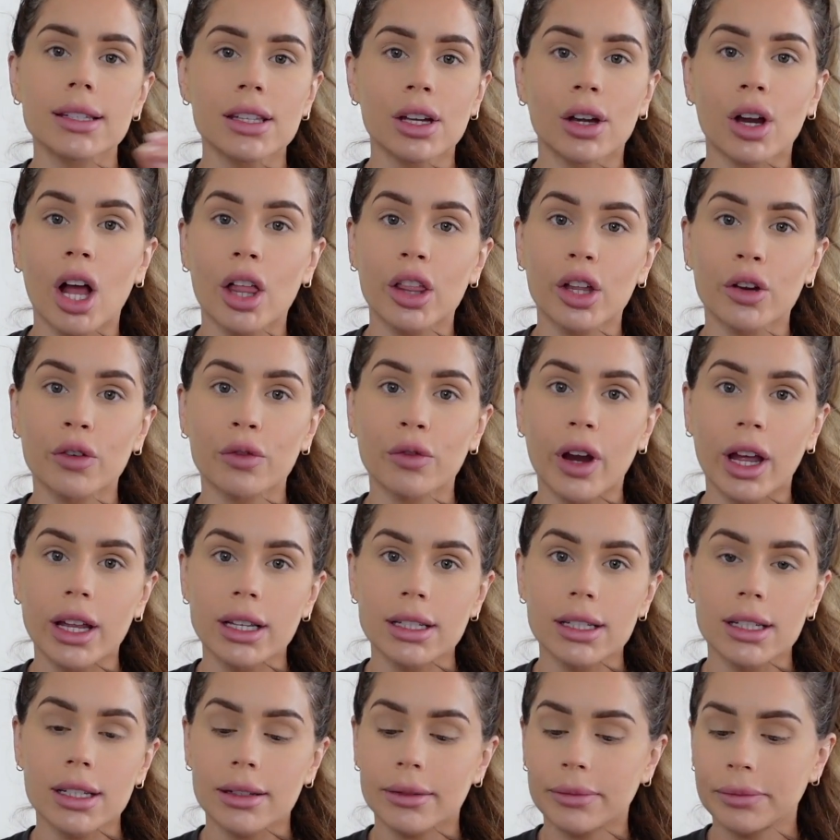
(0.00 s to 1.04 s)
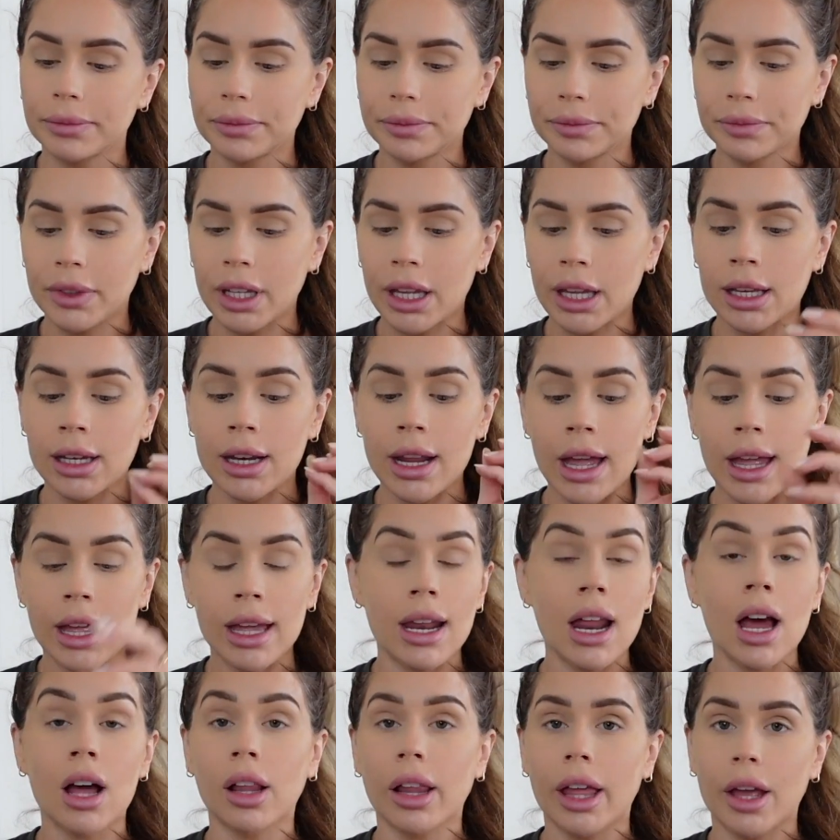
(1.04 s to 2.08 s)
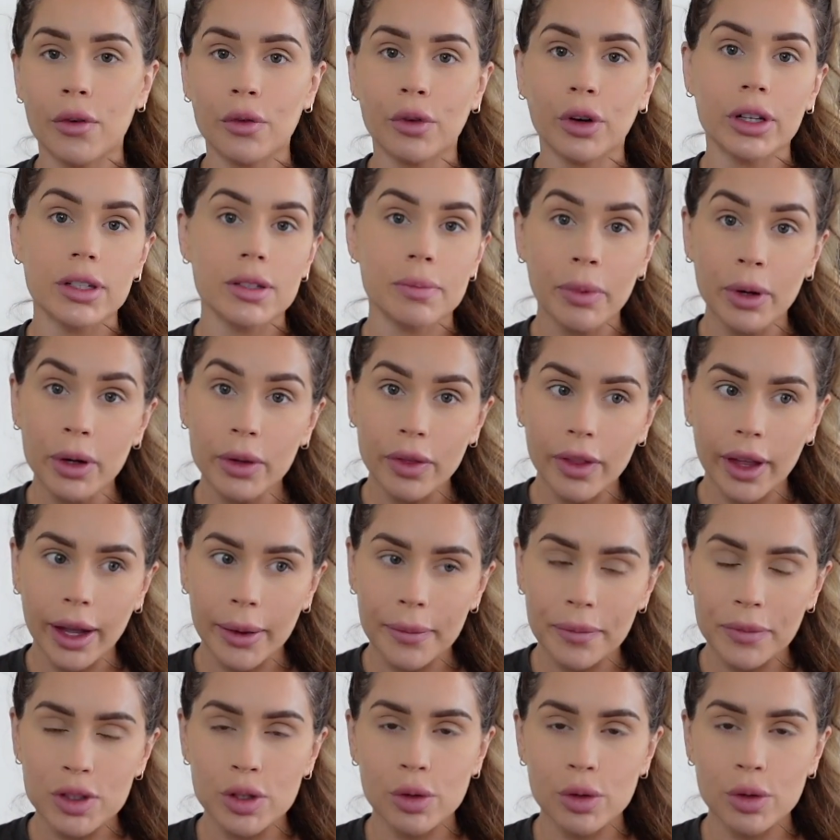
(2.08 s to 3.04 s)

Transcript: their other friend in, in LA for his birthday.